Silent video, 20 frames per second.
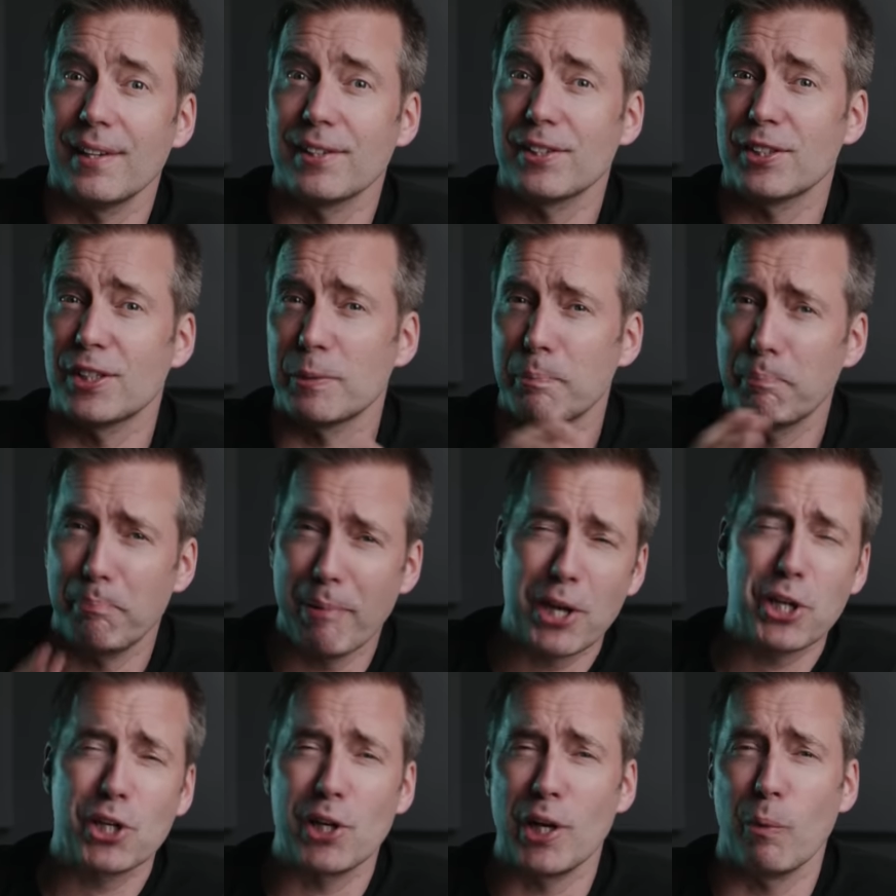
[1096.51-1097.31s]

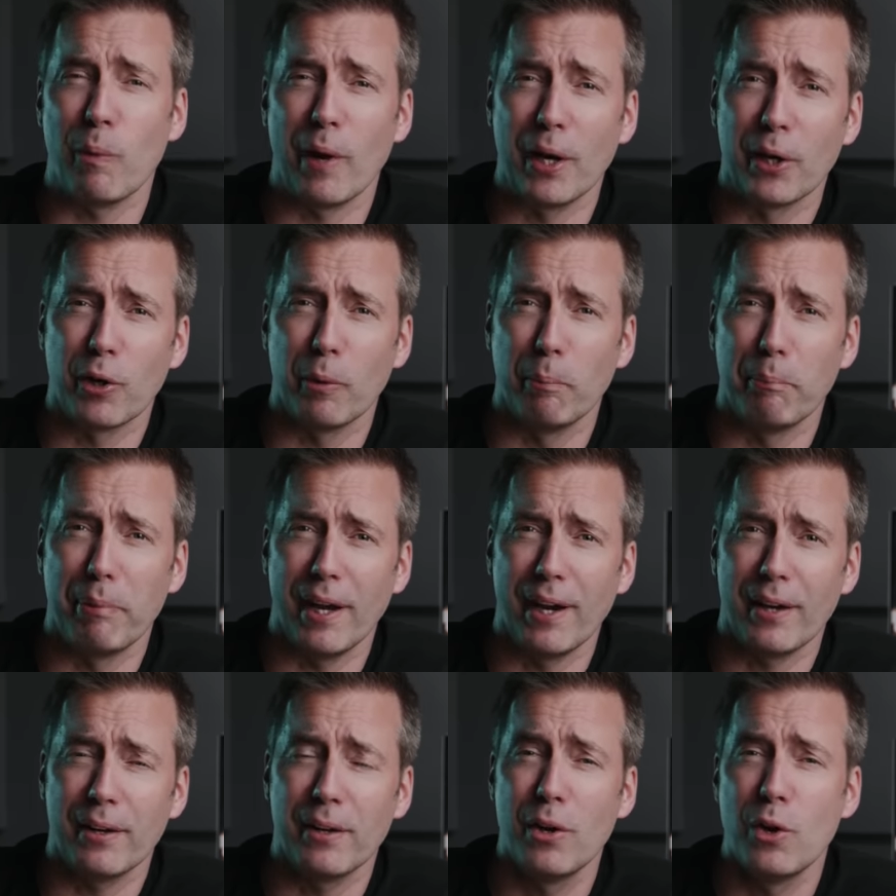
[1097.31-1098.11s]
especially when
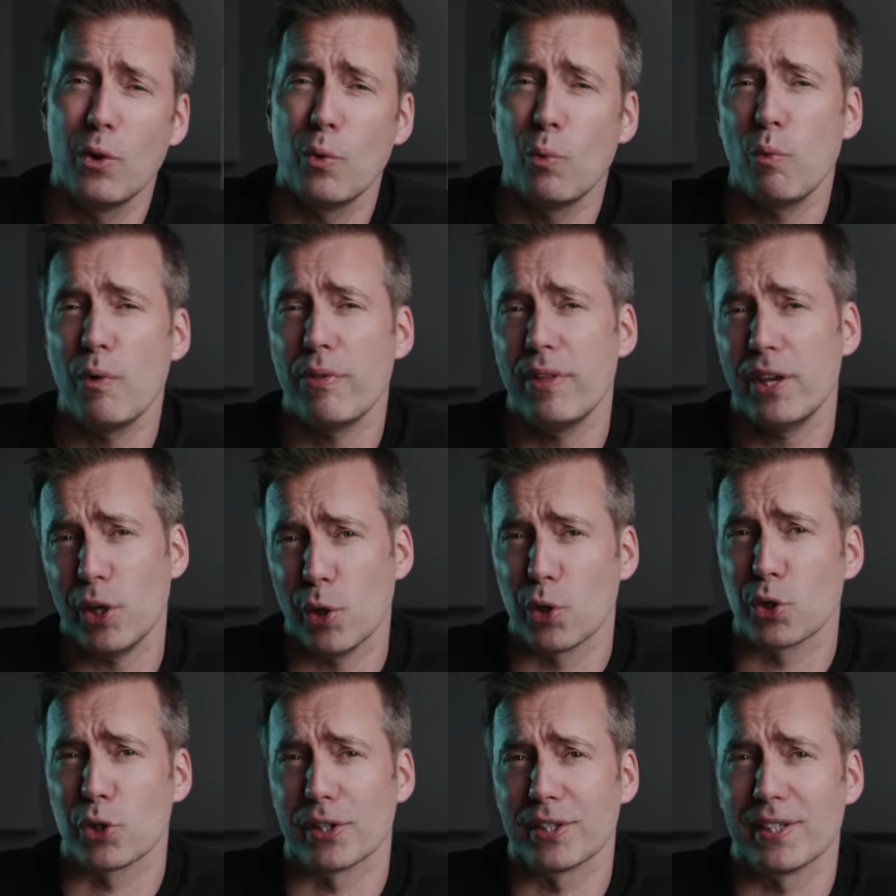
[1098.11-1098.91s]
compared with the
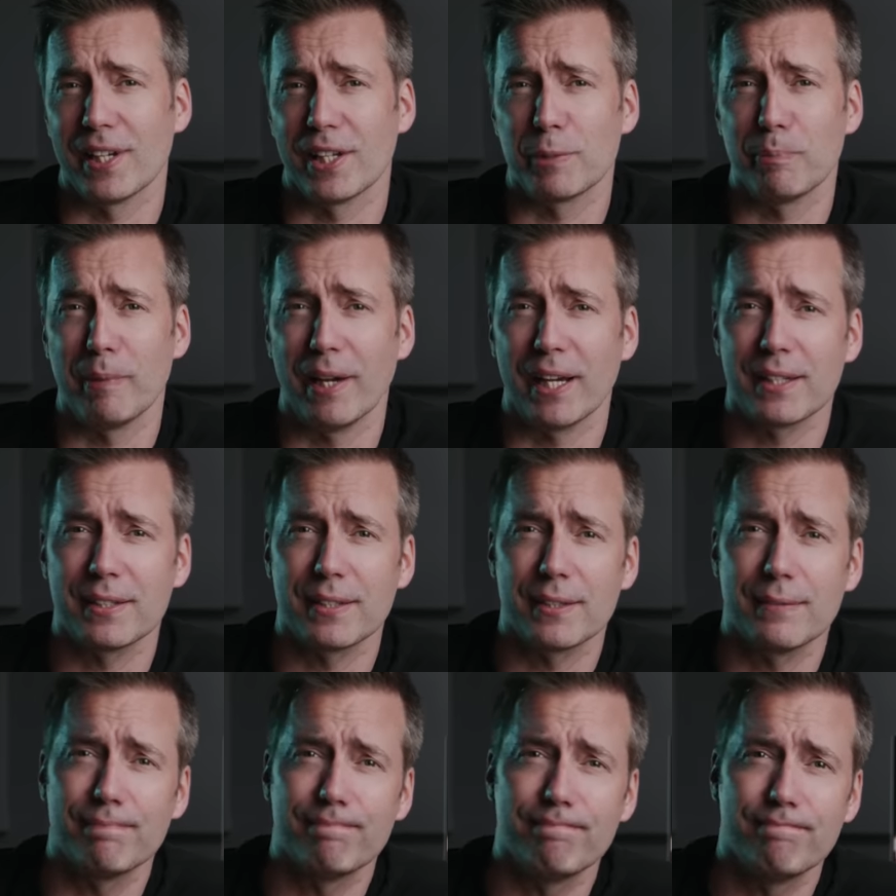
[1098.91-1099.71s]
usual suspects.